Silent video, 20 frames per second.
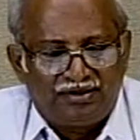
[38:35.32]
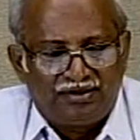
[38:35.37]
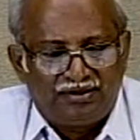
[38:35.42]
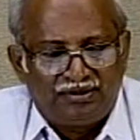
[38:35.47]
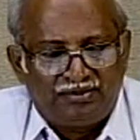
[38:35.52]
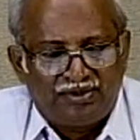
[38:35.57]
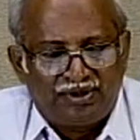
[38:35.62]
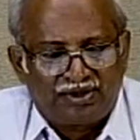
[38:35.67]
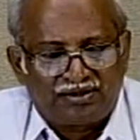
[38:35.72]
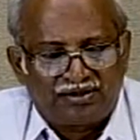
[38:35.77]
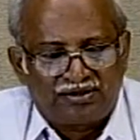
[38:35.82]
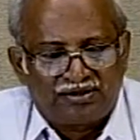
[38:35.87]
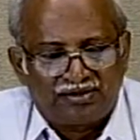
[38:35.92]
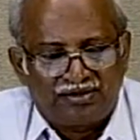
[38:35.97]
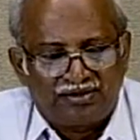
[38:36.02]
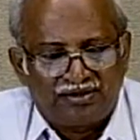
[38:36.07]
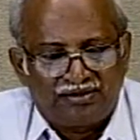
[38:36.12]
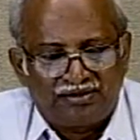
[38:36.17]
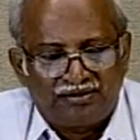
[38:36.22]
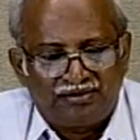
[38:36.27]
But
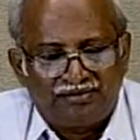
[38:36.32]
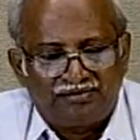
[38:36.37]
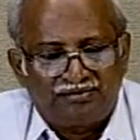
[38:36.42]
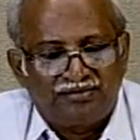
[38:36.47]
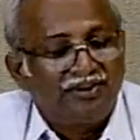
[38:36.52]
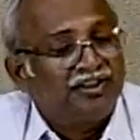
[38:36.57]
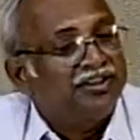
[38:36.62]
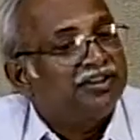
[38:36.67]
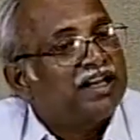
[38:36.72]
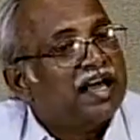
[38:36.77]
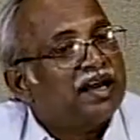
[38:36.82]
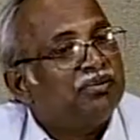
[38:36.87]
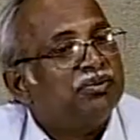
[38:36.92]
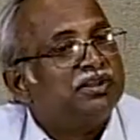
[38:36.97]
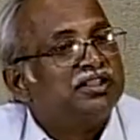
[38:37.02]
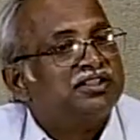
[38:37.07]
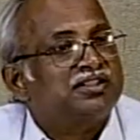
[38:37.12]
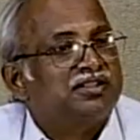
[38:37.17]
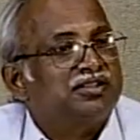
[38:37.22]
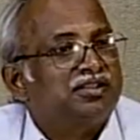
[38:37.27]
in
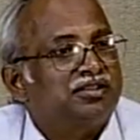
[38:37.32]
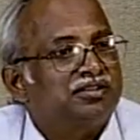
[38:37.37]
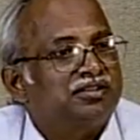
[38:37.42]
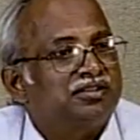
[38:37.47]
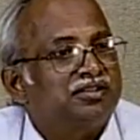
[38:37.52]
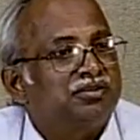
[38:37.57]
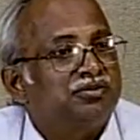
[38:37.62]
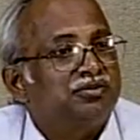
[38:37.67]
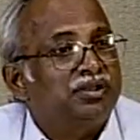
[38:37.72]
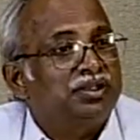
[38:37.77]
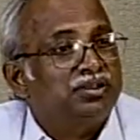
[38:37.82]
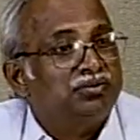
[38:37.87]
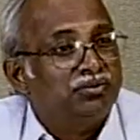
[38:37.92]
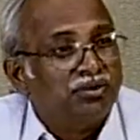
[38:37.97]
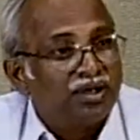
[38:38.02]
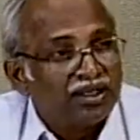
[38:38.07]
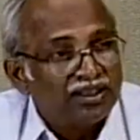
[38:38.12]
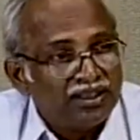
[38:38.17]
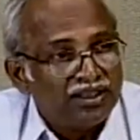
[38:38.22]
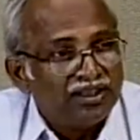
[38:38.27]
damaged condition, when
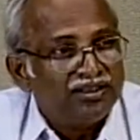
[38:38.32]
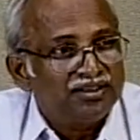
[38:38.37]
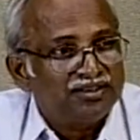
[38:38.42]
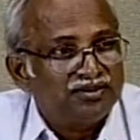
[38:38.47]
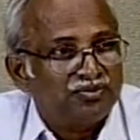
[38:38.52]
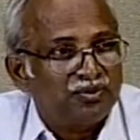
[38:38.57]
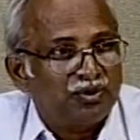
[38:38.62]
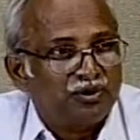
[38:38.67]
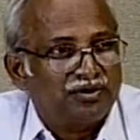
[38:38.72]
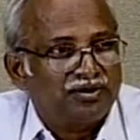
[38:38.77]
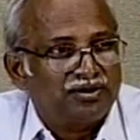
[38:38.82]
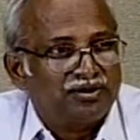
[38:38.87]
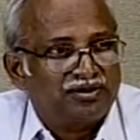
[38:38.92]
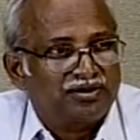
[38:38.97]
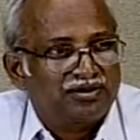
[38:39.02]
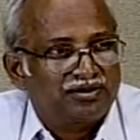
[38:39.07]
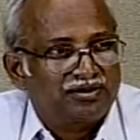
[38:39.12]
one leg is broken